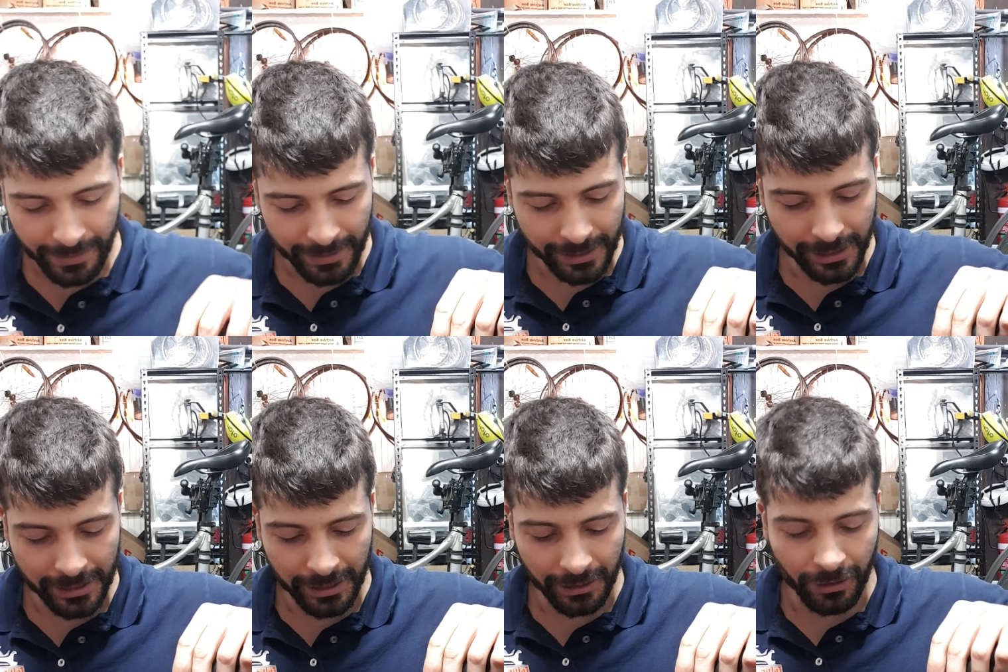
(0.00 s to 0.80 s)

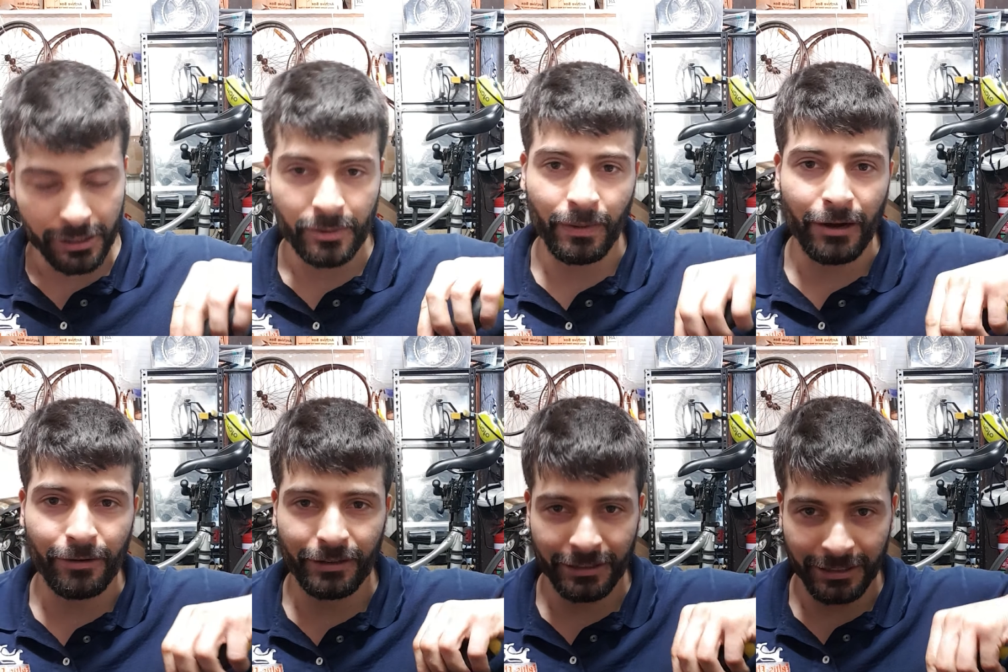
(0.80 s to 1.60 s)
600
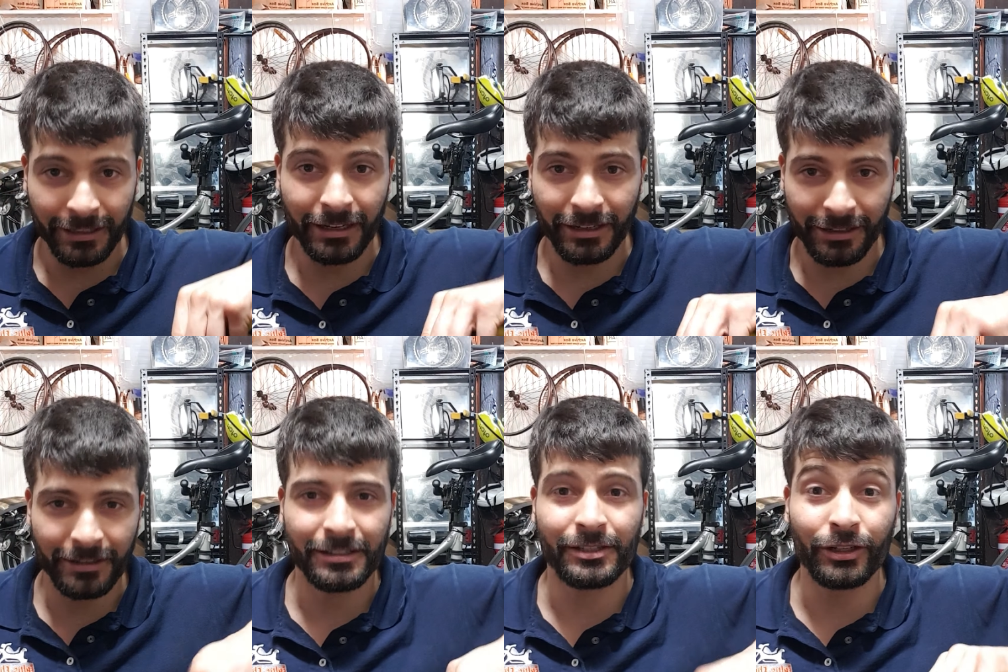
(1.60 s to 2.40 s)
horsepower and they are
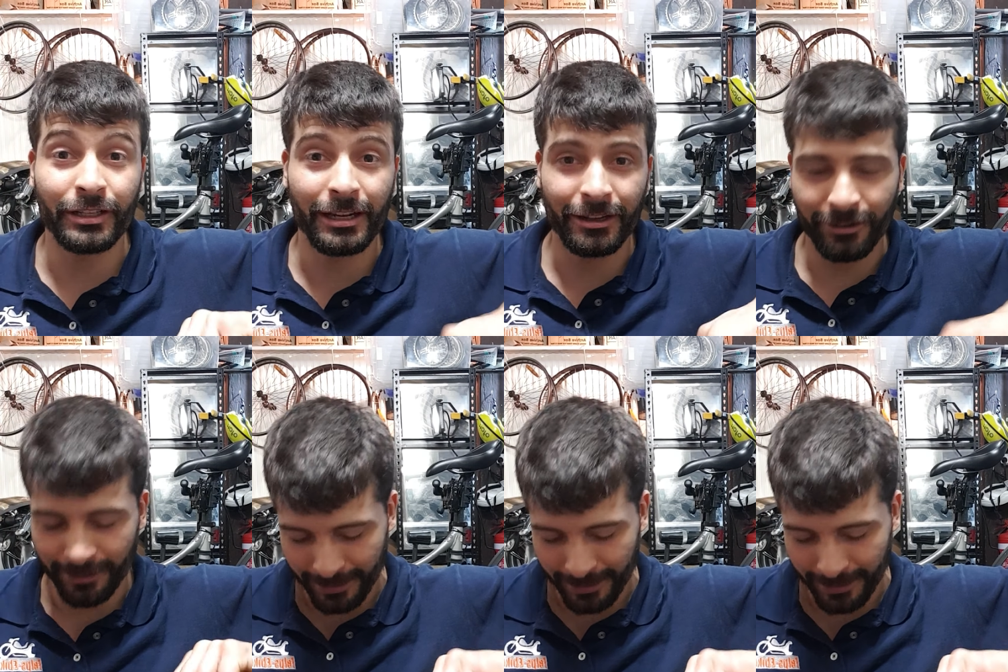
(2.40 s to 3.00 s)
street legal.